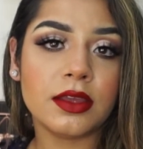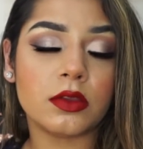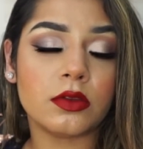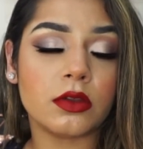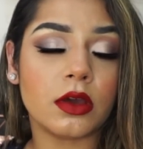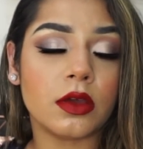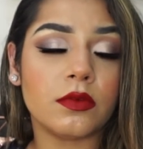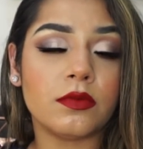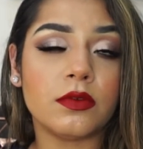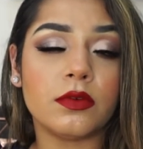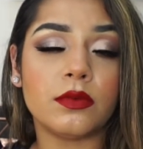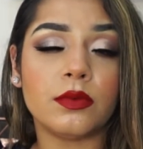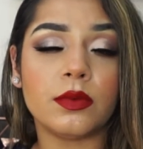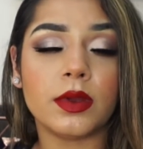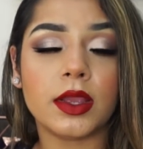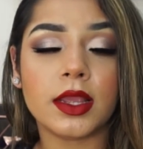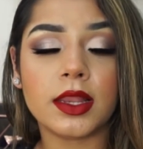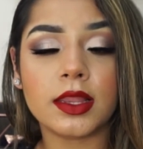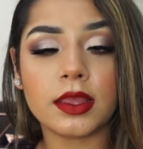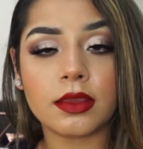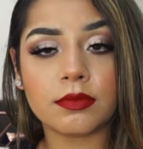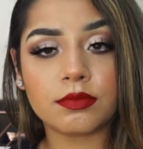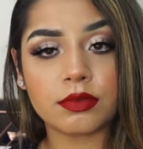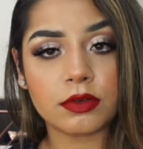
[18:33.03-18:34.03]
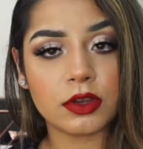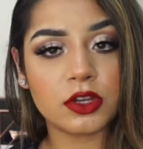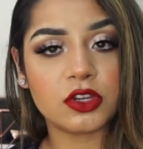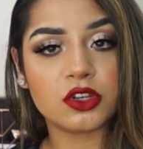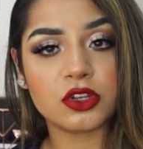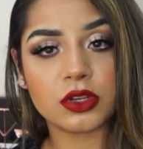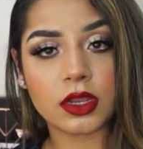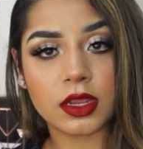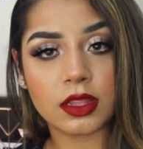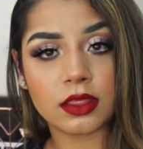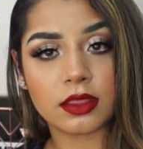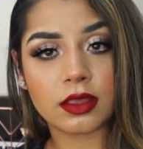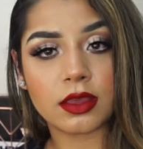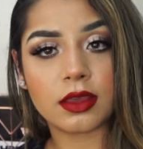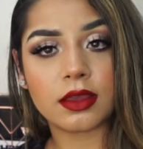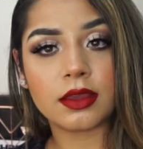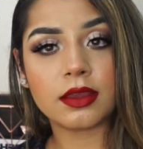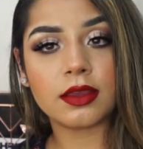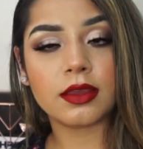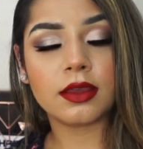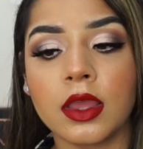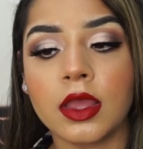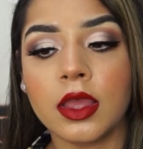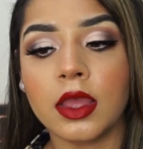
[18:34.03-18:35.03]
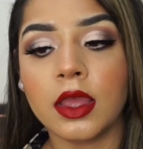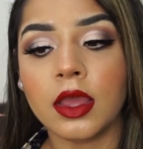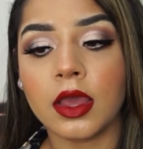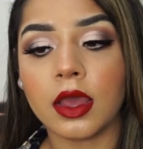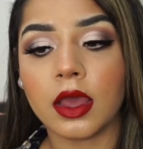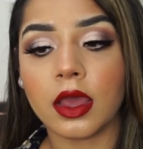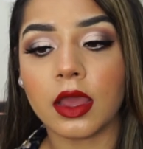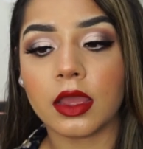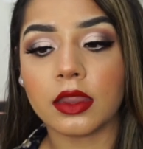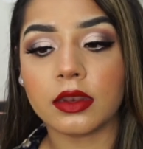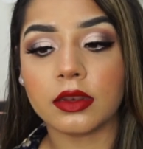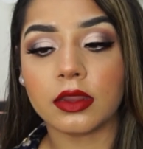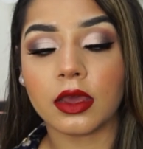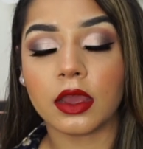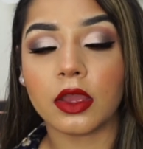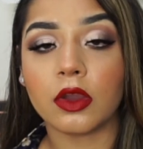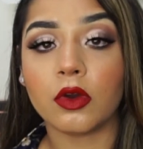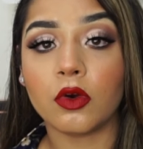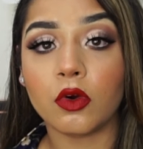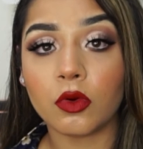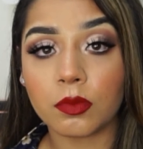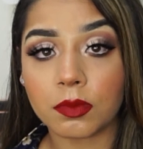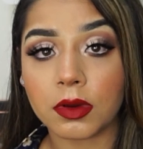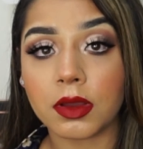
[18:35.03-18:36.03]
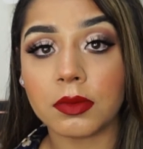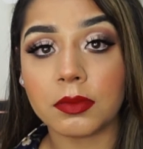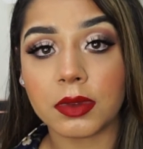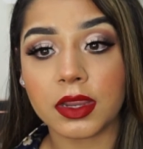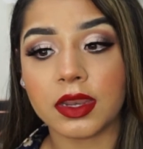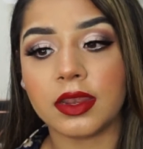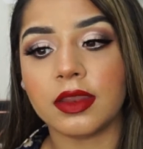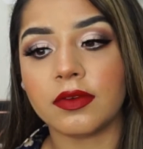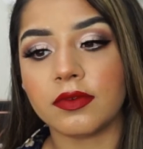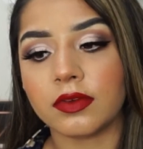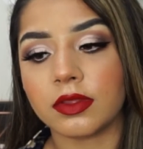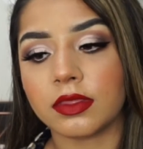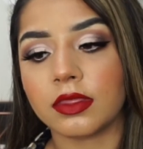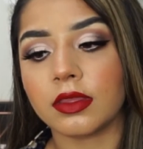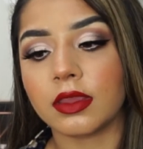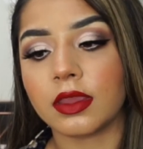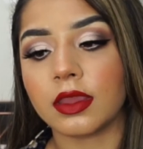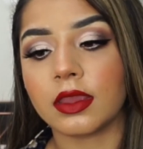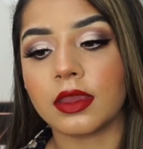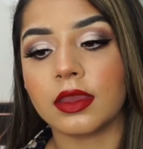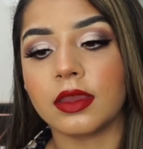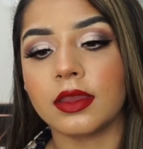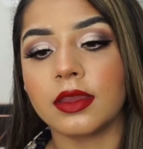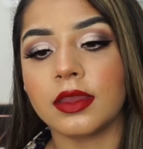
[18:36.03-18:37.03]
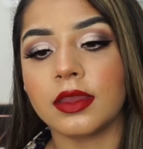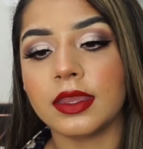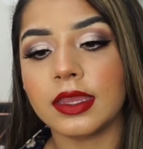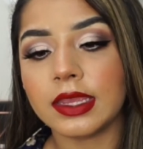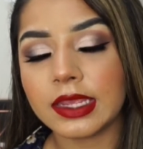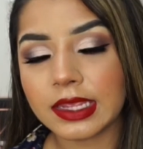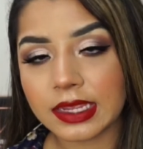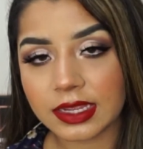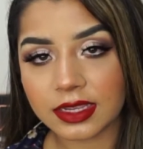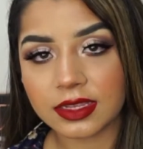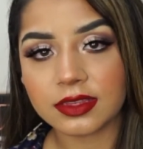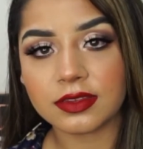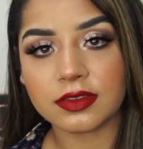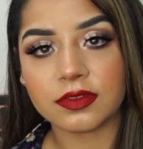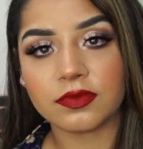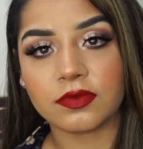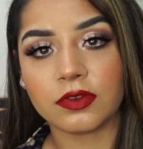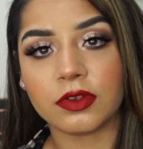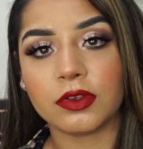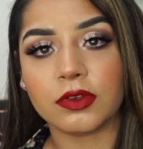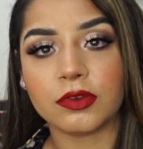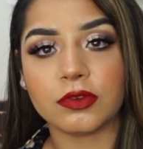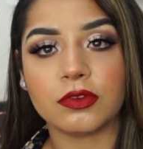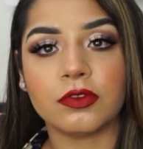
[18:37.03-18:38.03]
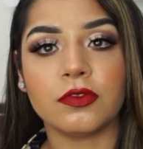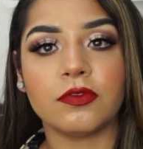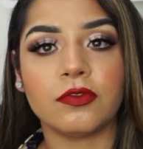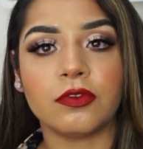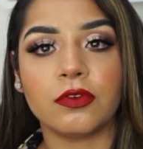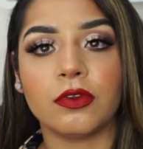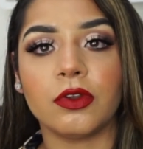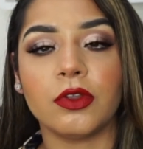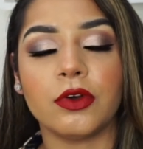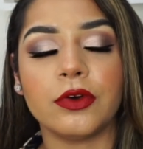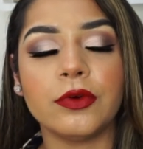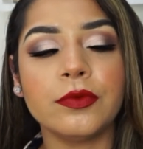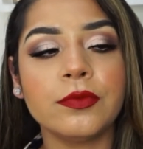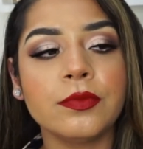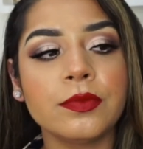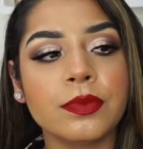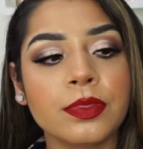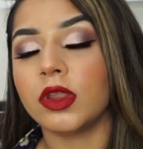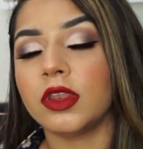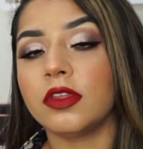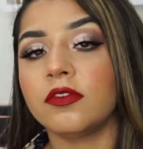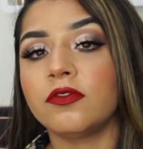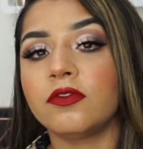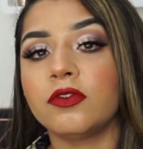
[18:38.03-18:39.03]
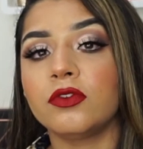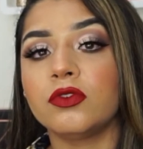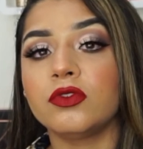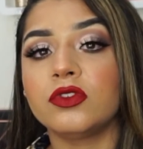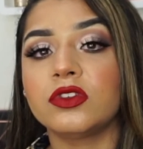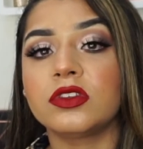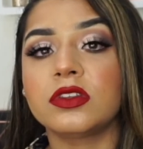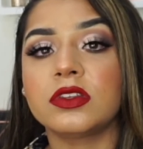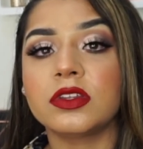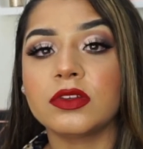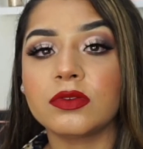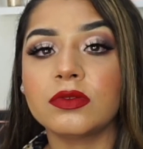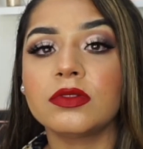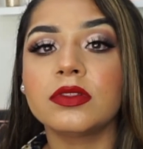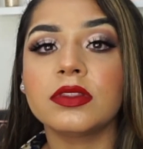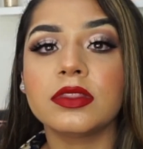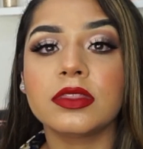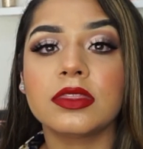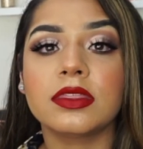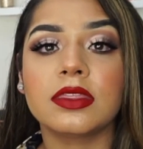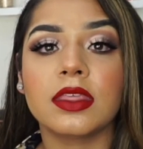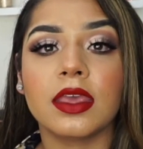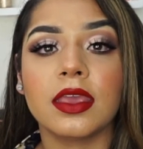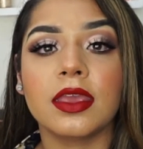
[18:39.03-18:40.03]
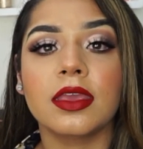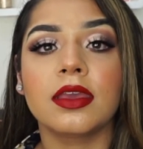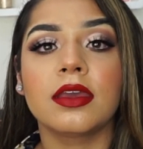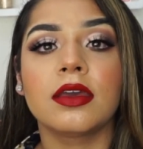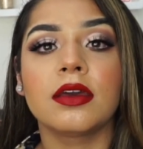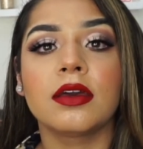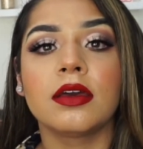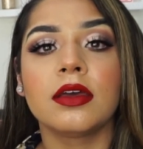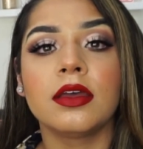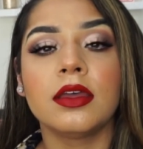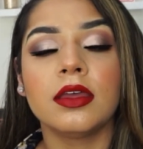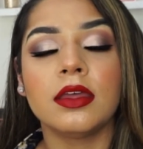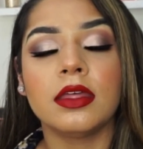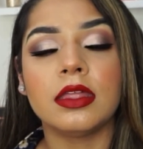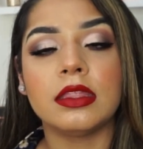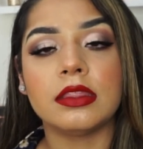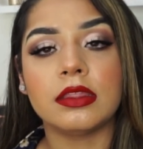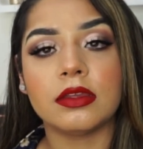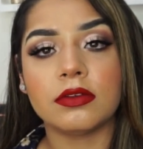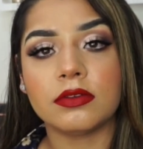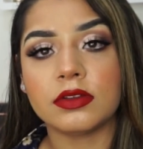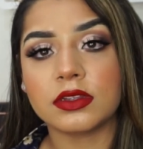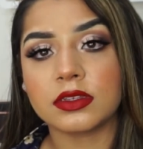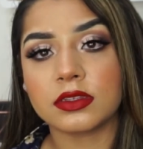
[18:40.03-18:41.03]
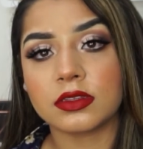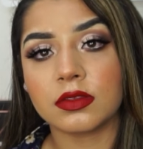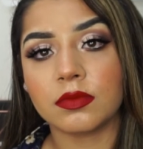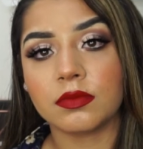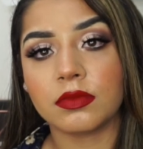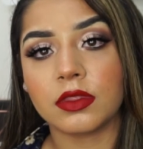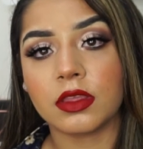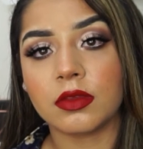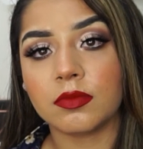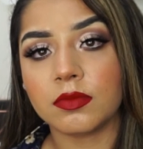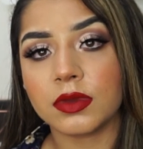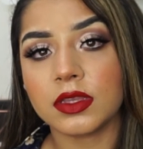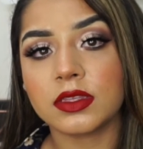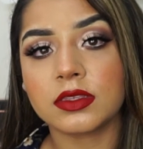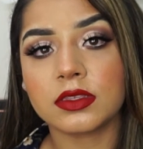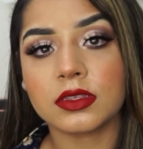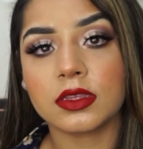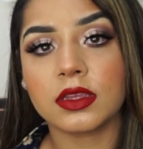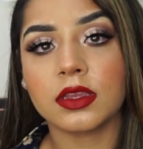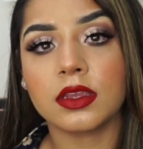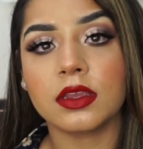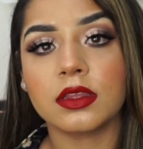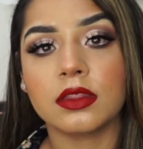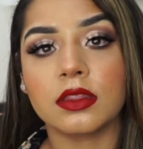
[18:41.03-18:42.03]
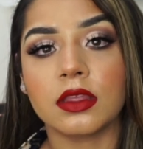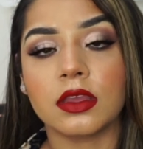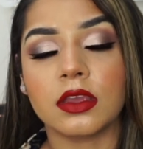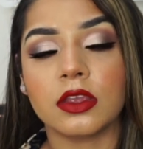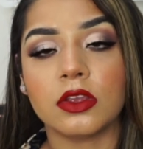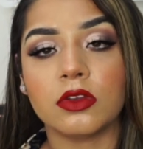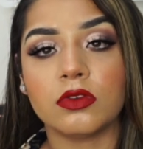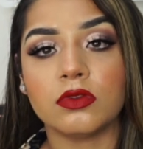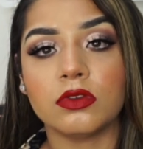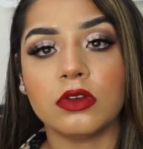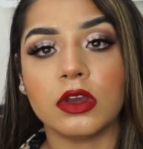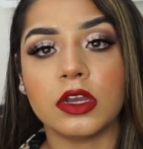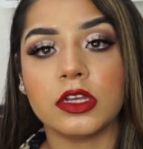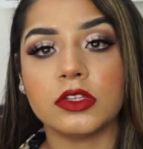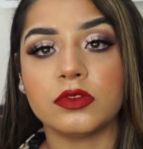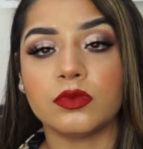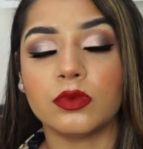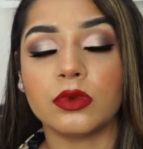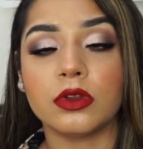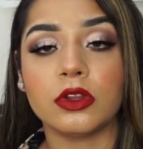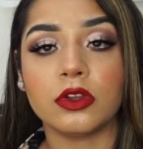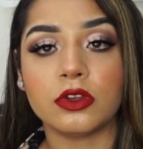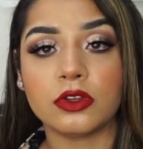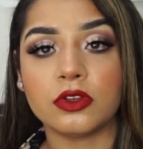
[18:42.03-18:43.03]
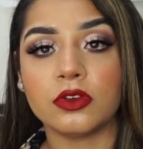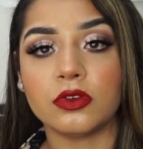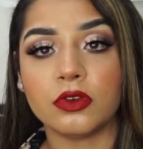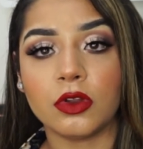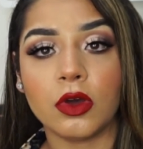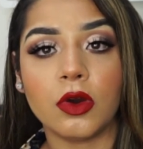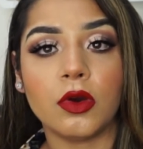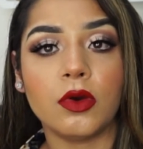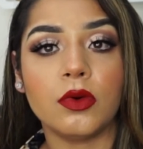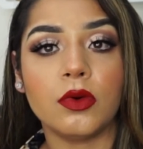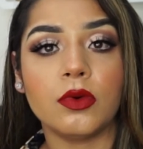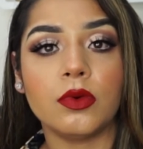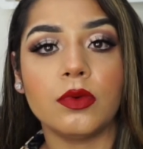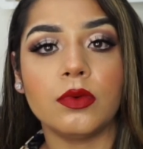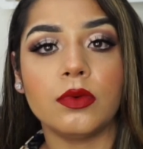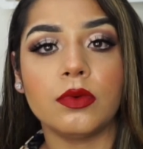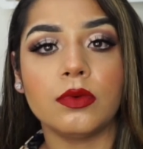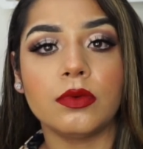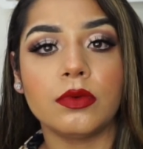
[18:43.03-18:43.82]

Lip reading: I will really appreciate that, and I hope I made everything easy for you to follow. And if you still think there is something missing that you guys wanted to know